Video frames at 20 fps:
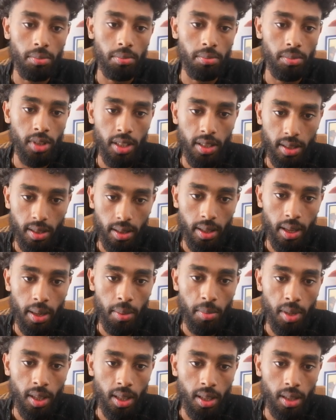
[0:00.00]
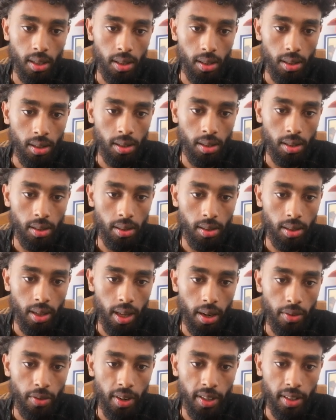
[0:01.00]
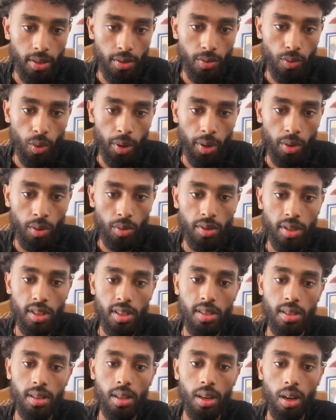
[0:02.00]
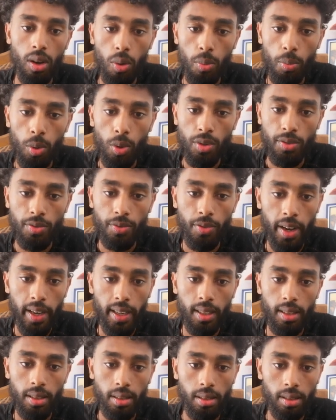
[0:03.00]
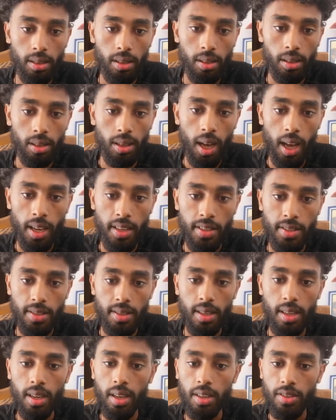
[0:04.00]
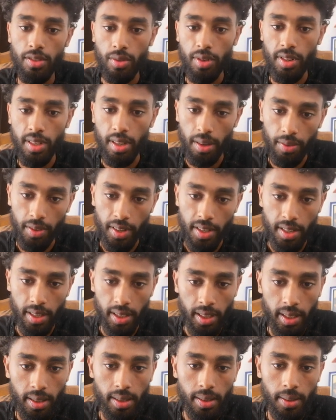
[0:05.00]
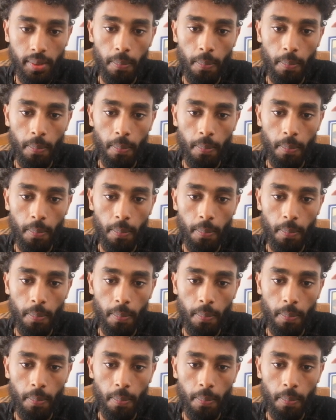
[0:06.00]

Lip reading: just let me clarify this for you. The compose file has 3 servers in it.